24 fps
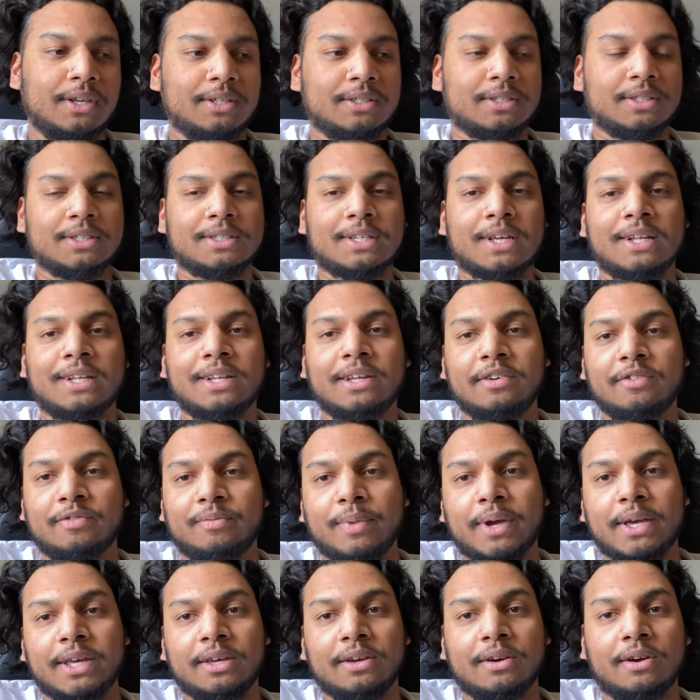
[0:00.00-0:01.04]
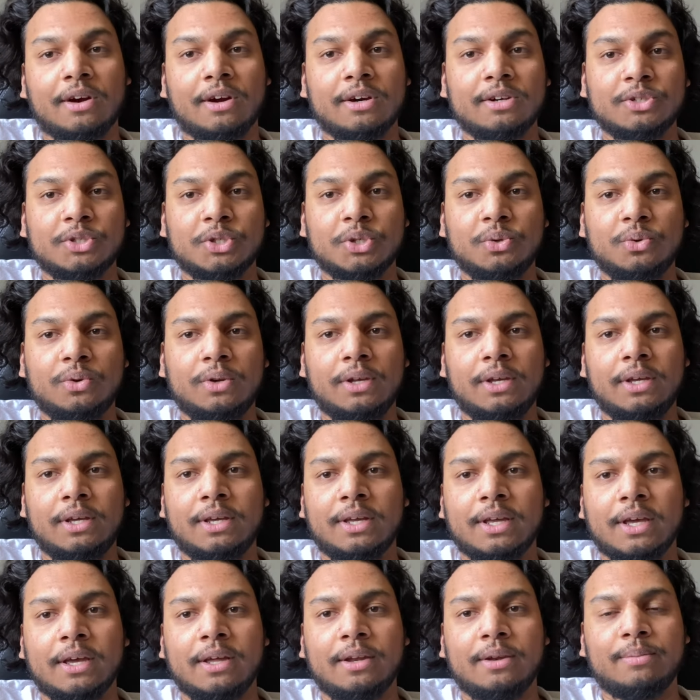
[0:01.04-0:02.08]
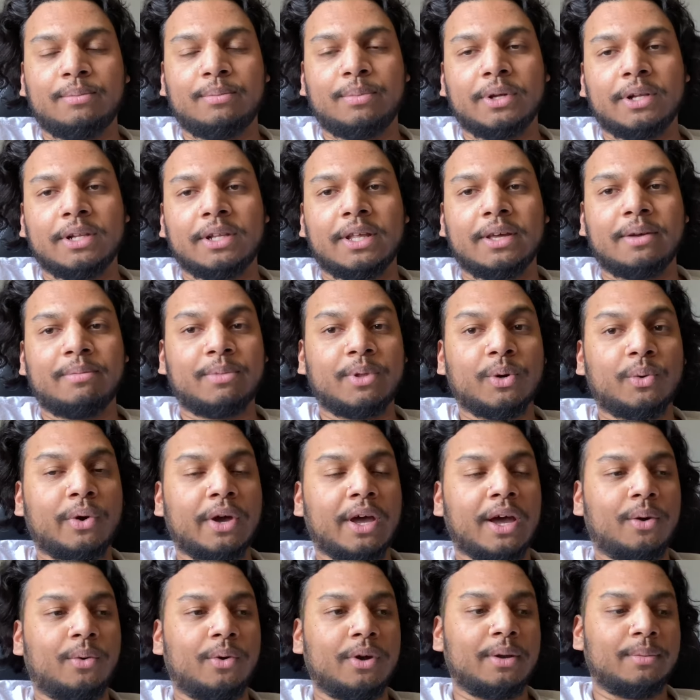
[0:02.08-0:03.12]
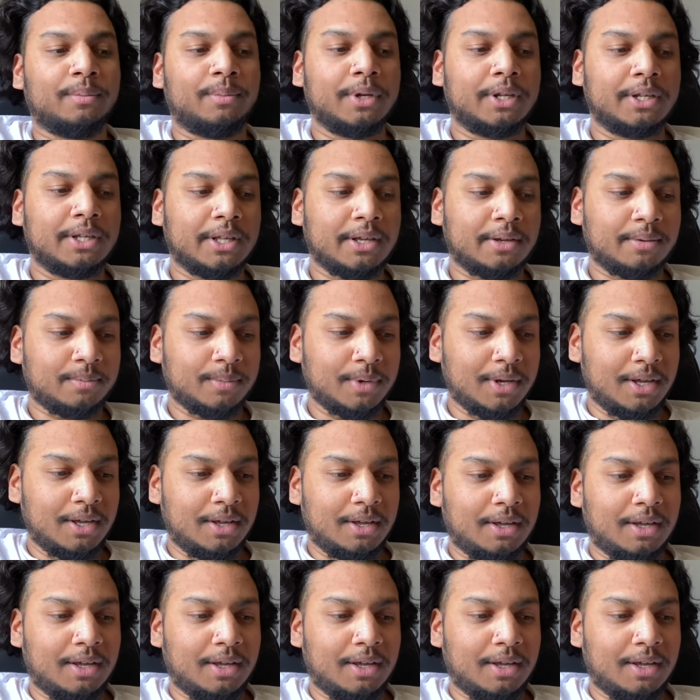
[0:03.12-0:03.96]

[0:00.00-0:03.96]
since I love making cars unique and build them the way I want to build them.